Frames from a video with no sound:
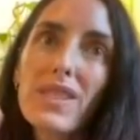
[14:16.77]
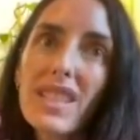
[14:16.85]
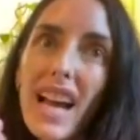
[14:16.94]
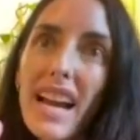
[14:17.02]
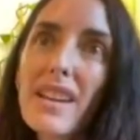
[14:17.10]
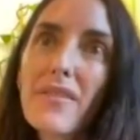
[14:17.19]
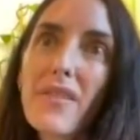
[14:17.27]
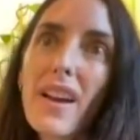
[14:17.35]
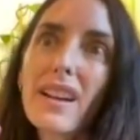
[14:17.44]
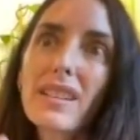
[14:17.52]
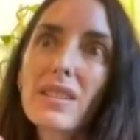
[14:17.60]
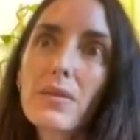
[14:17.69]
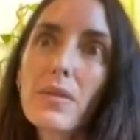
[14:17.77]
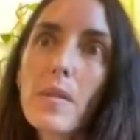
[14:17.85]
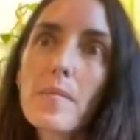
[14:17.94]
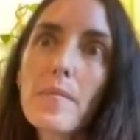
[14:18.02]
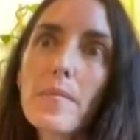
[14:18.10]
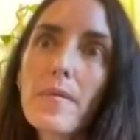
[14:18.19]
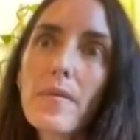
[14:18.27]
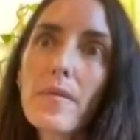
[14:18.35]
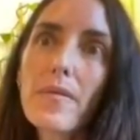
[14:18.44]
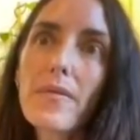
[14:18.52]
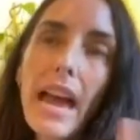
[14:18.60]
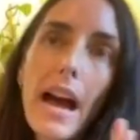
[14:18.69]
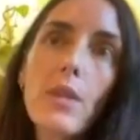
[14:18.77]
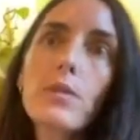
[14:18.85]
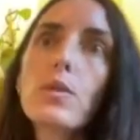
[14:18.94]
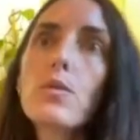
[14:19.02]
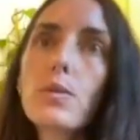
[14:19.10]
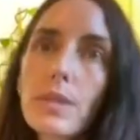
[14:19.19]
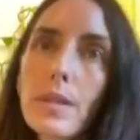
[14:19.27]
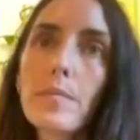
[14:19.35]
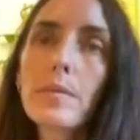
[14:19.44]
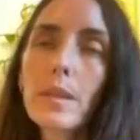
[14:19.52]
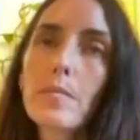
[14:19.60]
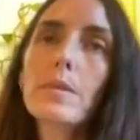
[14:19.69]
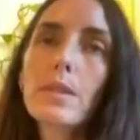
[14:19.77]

side effects from now new symptoms,